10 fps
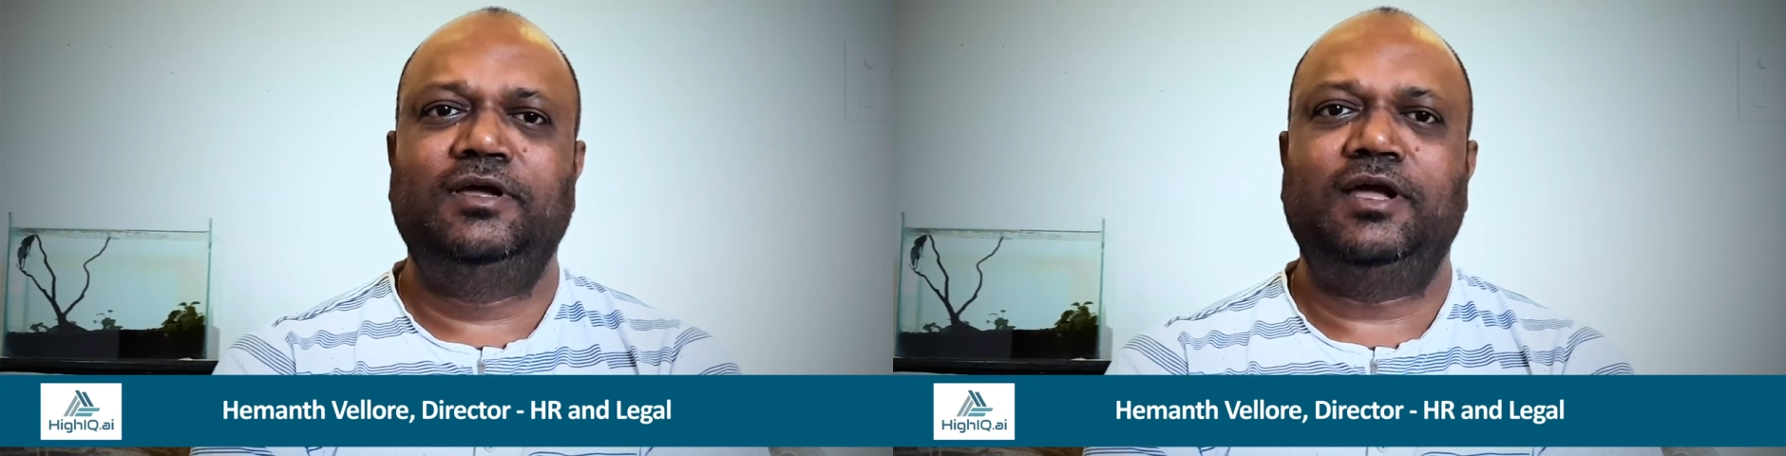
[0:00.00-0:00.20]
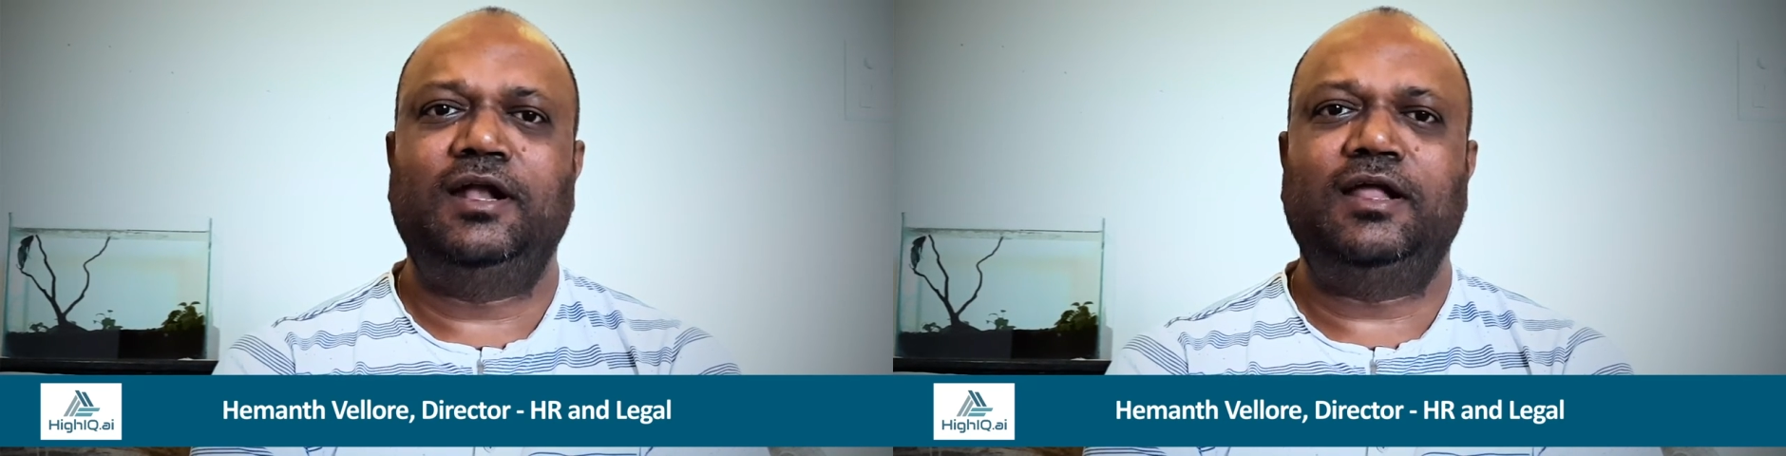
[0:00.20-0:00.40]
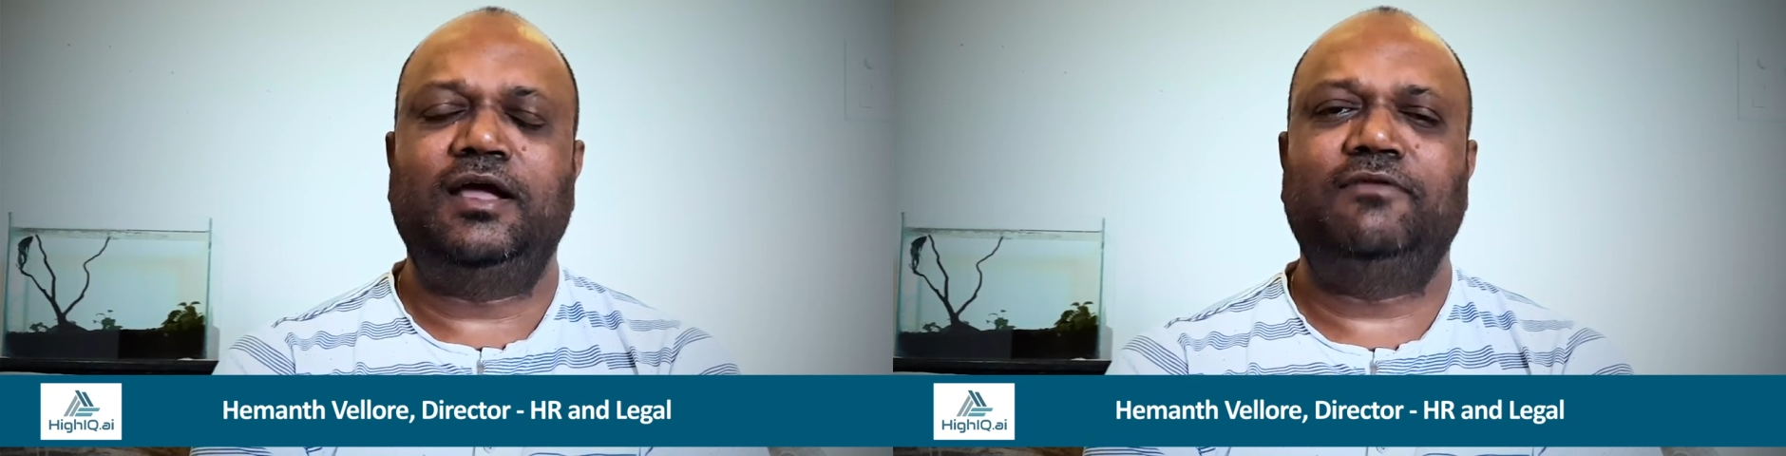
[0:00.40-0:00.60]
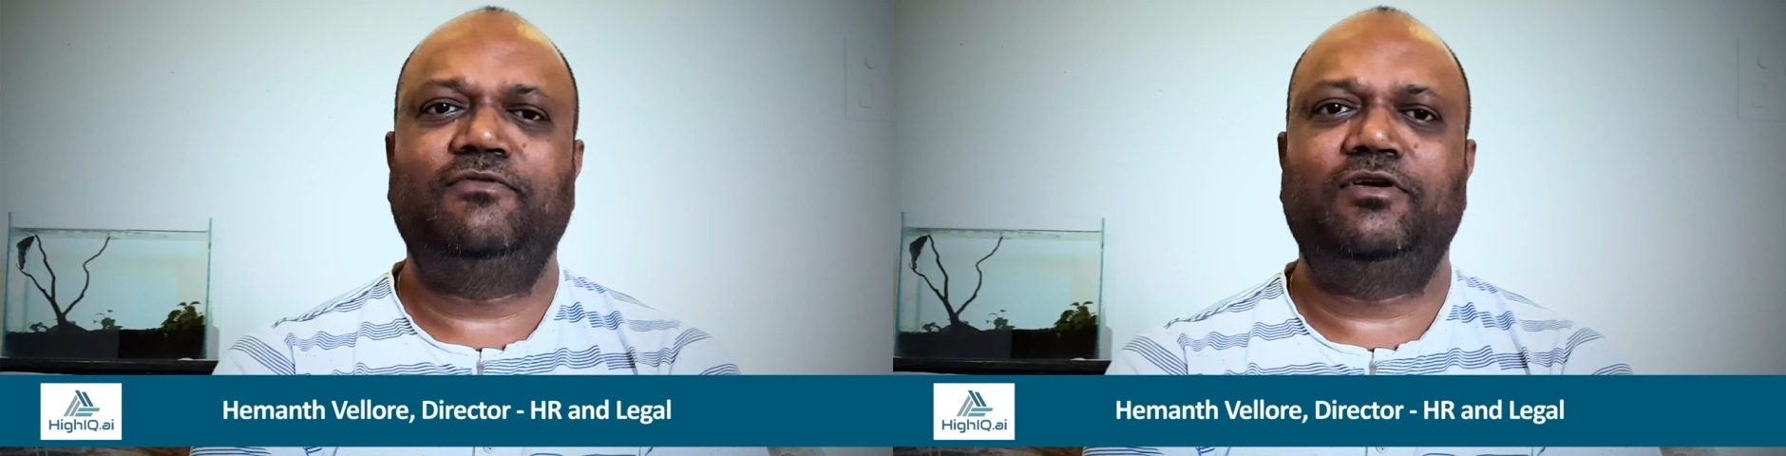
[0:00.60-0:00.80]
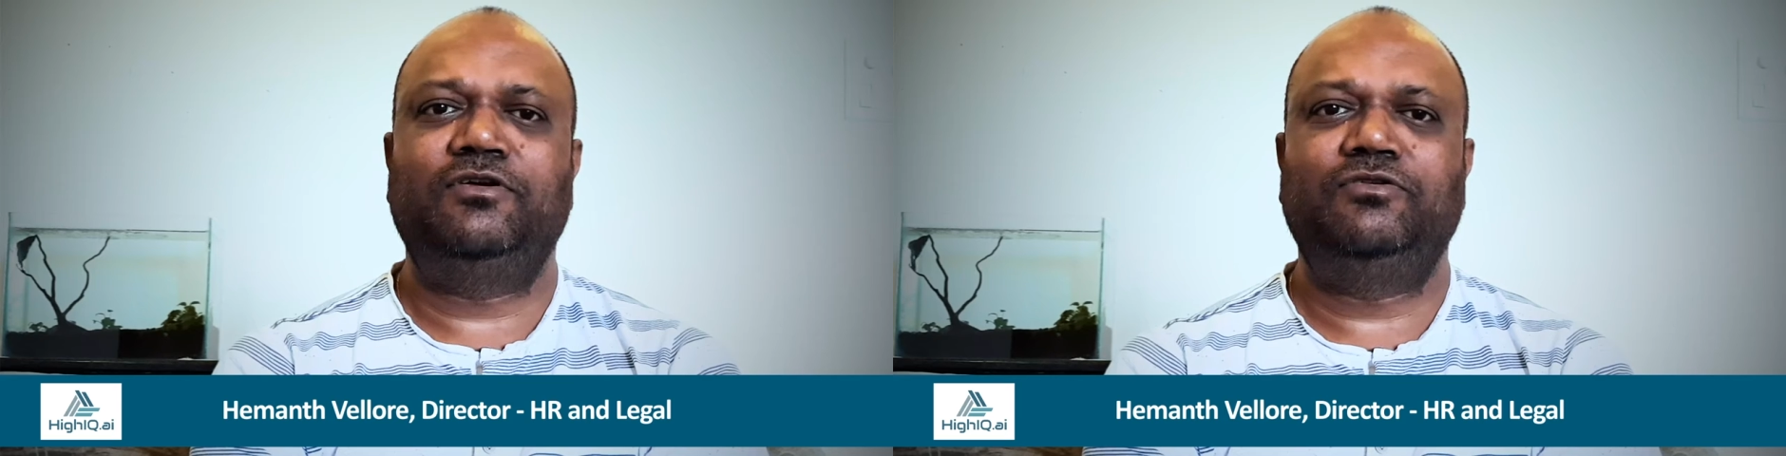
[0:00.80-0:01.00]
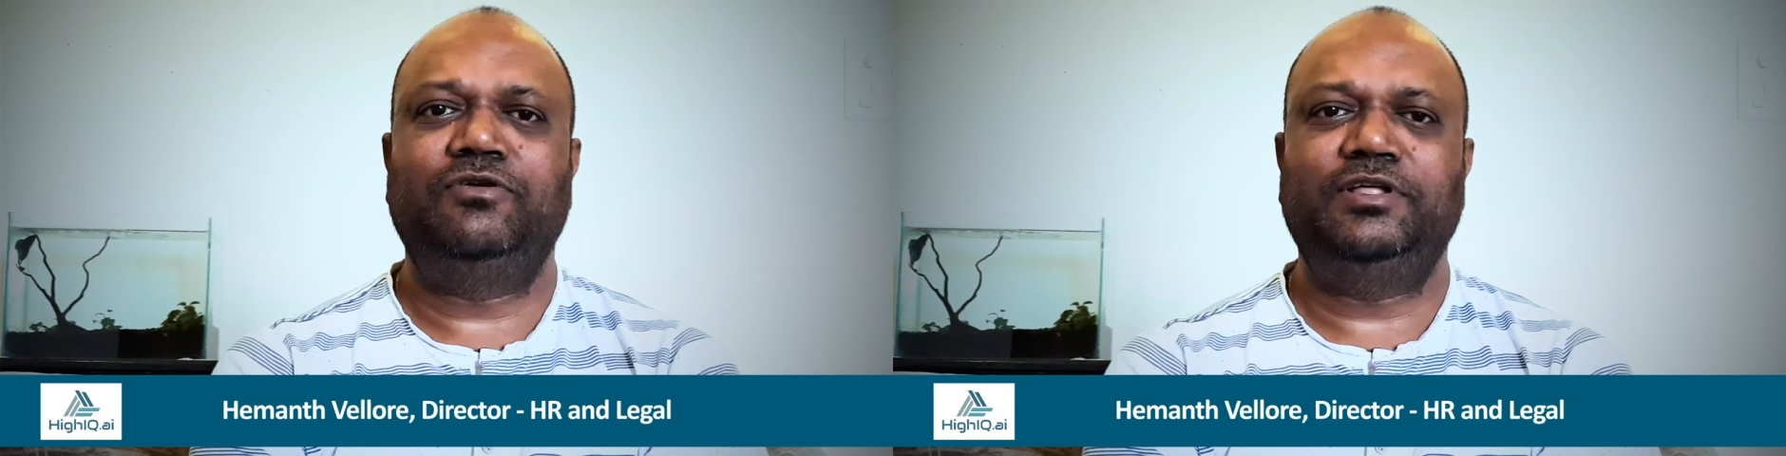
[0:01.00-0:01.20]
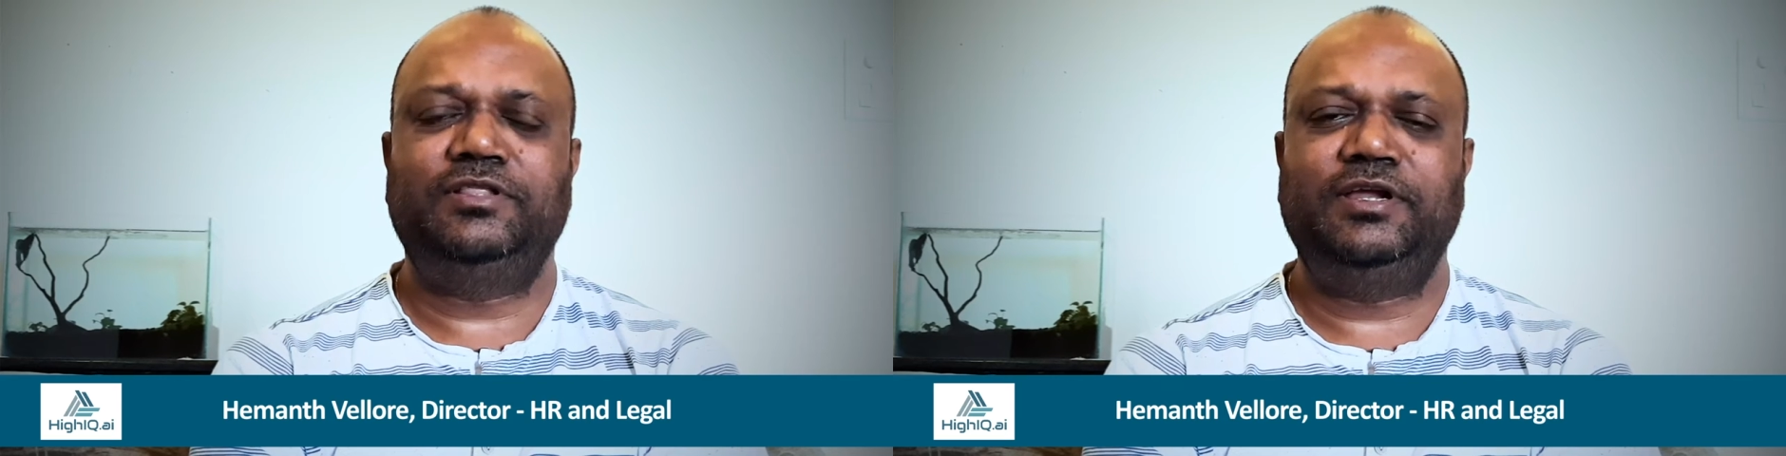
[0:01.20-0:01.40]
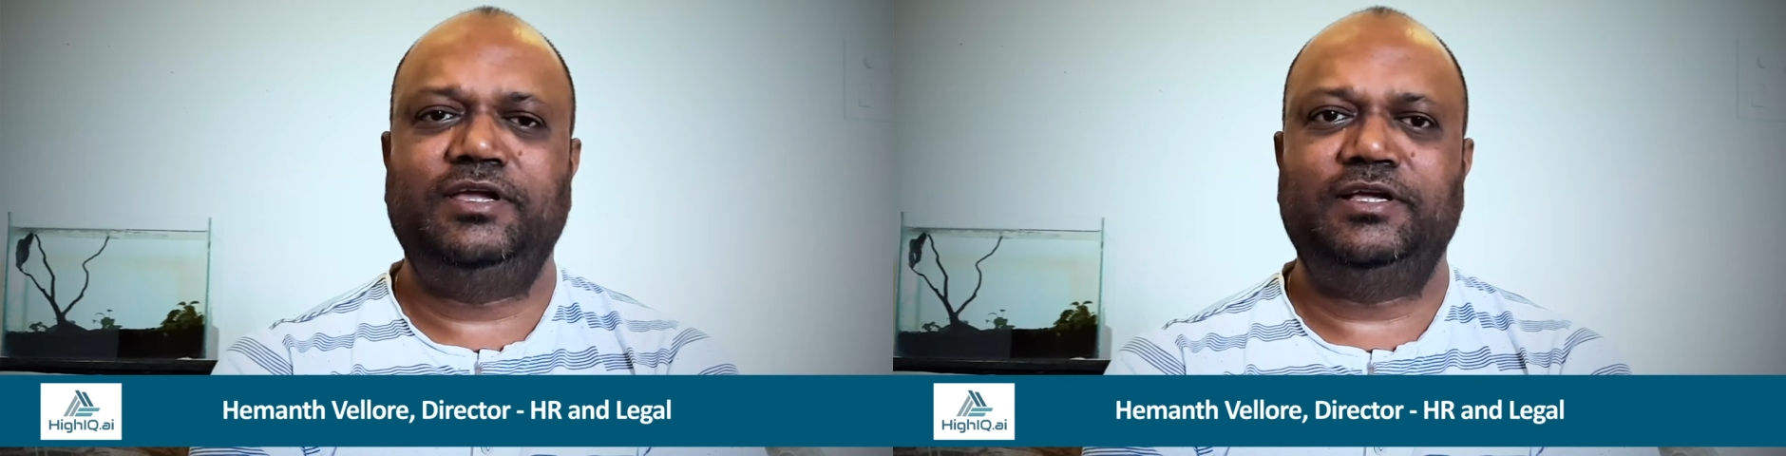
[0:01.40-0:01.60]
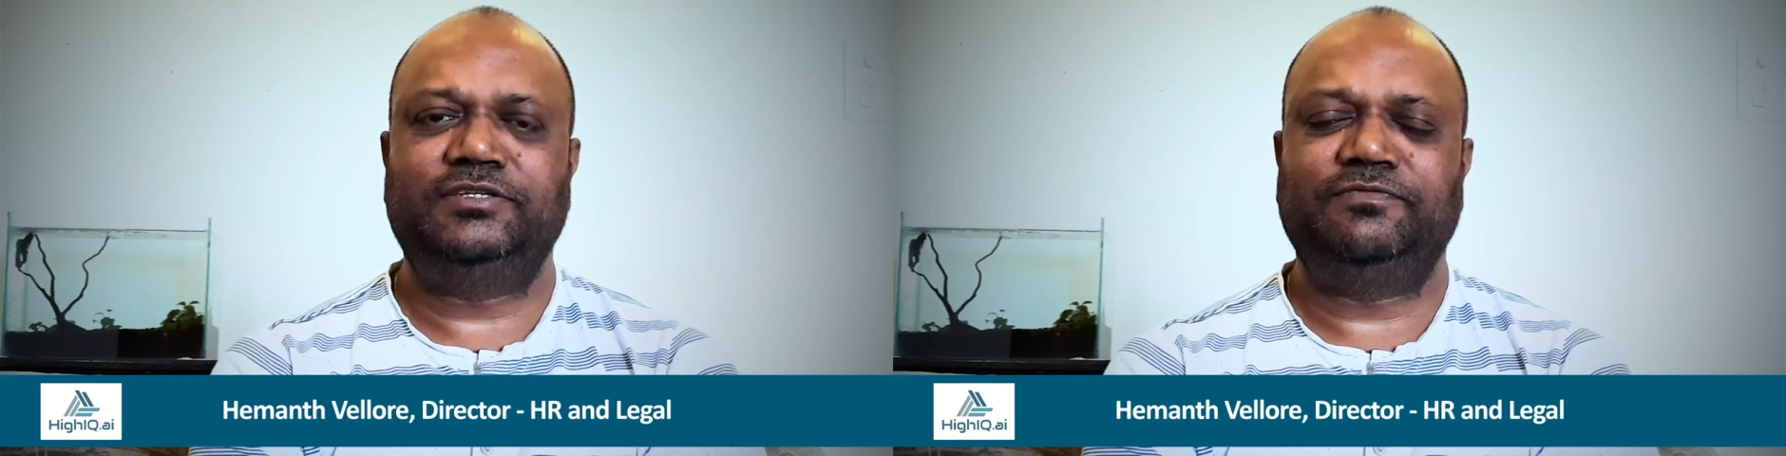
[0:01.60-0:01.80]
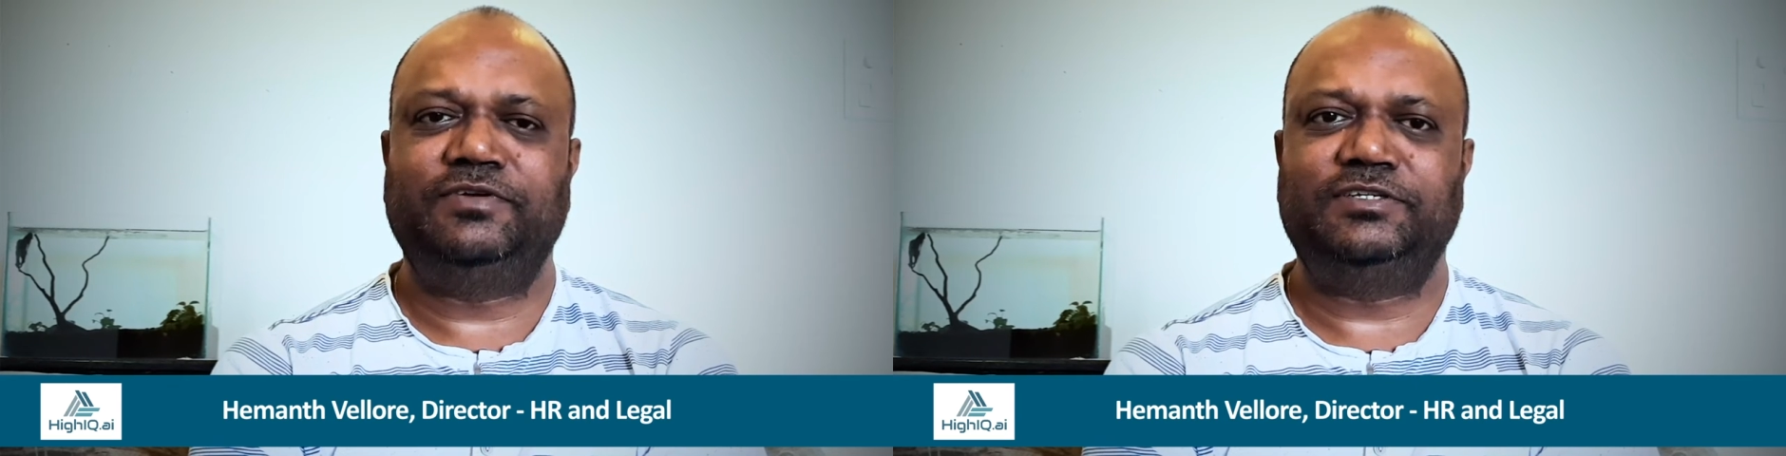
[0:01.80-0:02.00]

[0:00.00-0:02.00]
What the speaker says: And I have around 23 years of